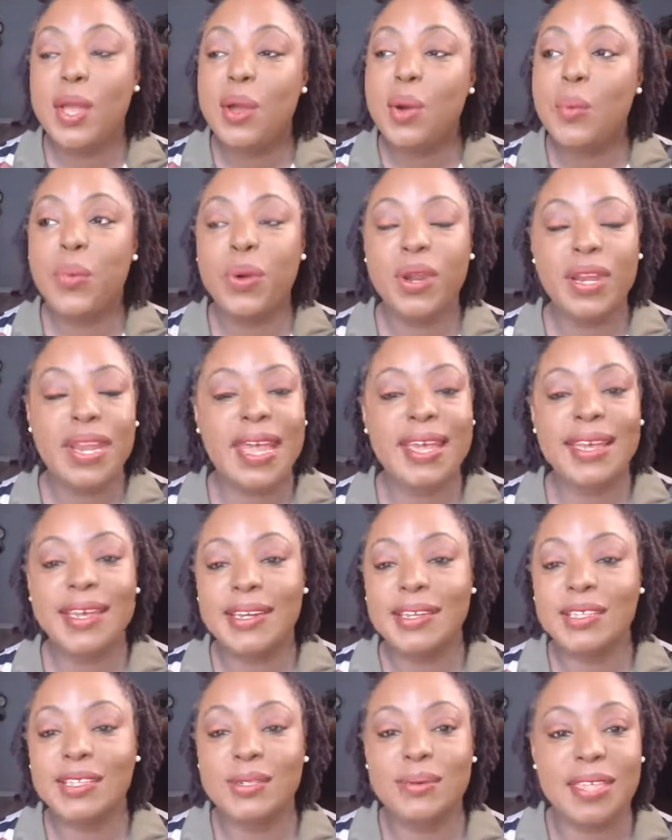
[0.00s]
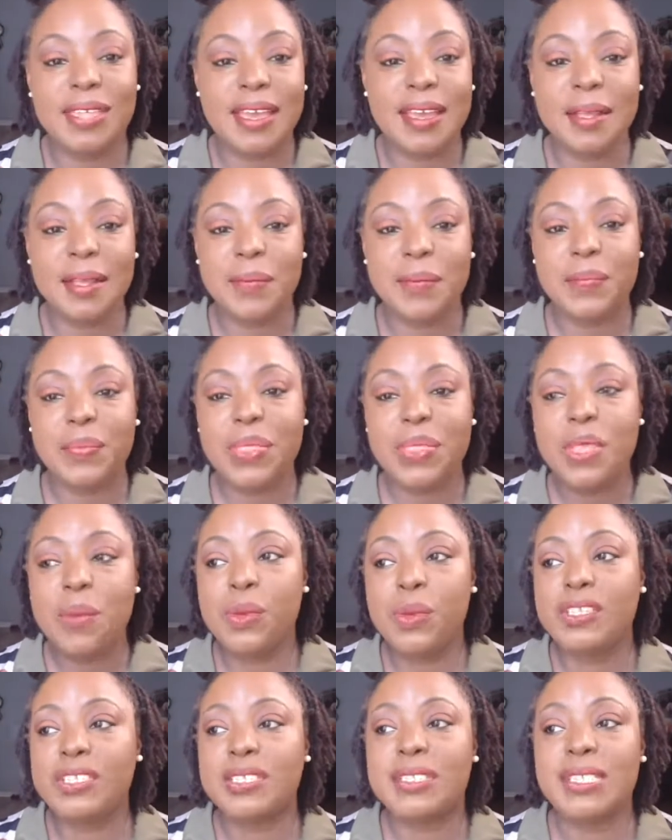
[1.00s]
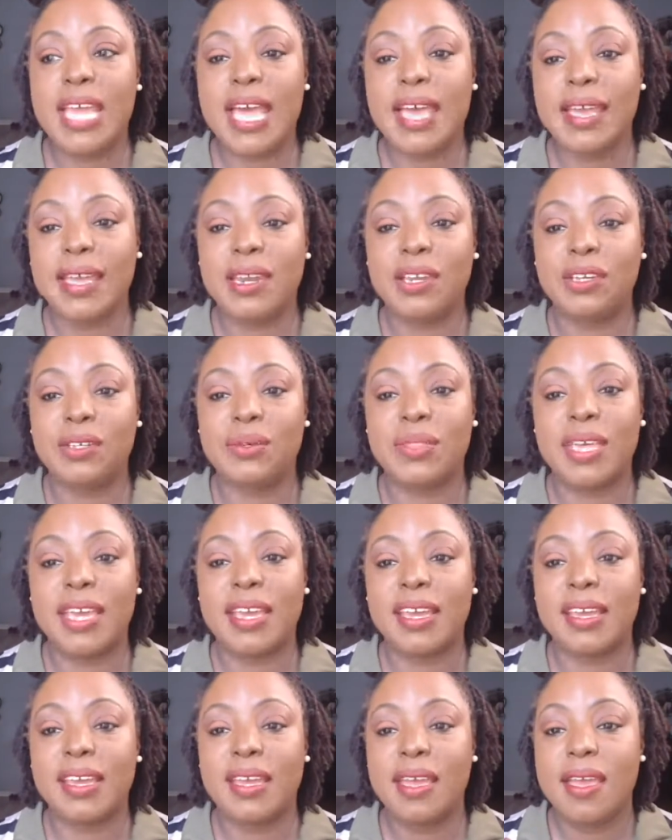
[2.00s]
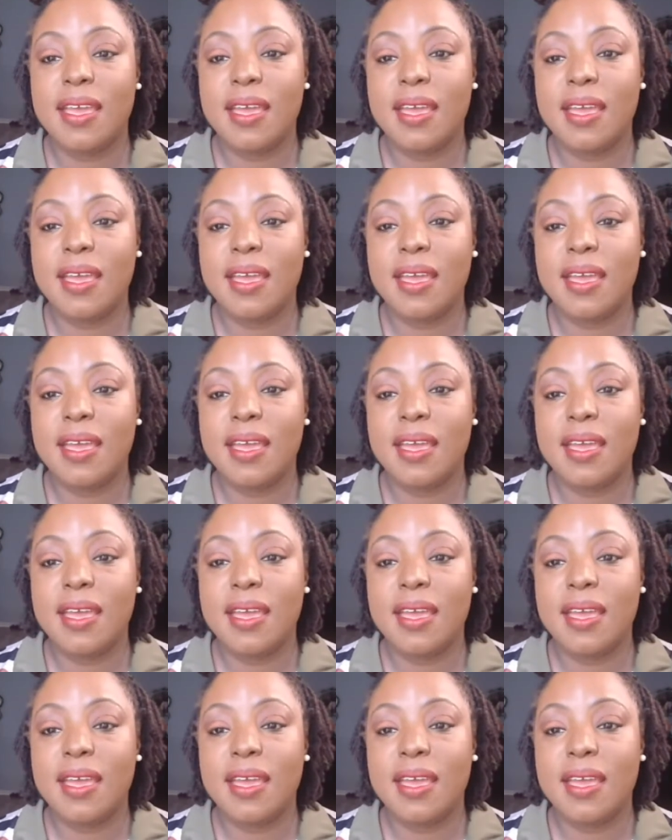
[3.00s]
We're not going to do that. We're just not going to do that.